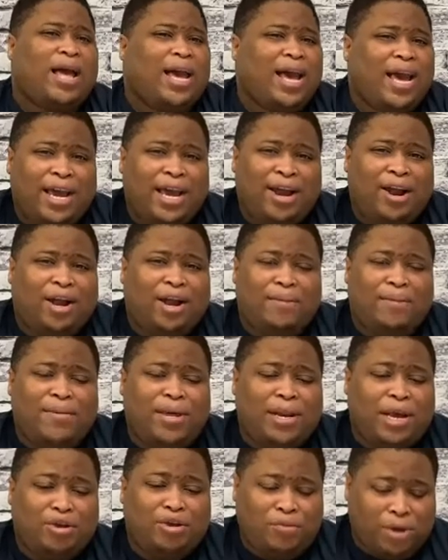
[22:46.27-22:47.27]
And Erica
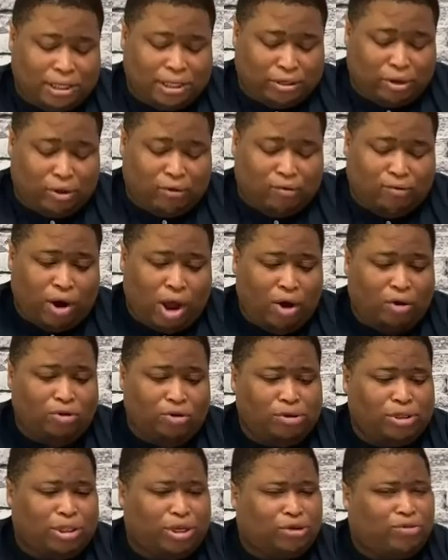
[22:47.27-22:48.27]
Mena, you is grown.
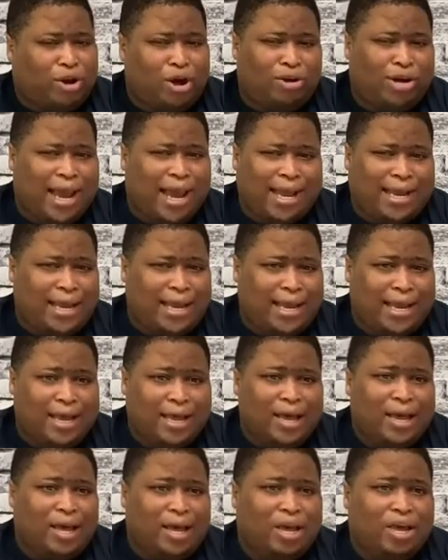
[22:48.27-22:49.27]
You is a grown lady.
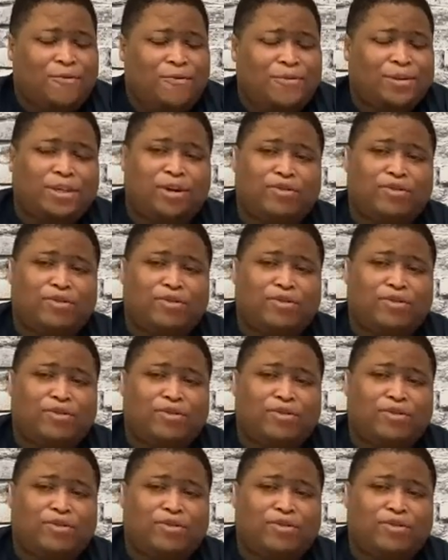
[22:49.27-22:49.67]
You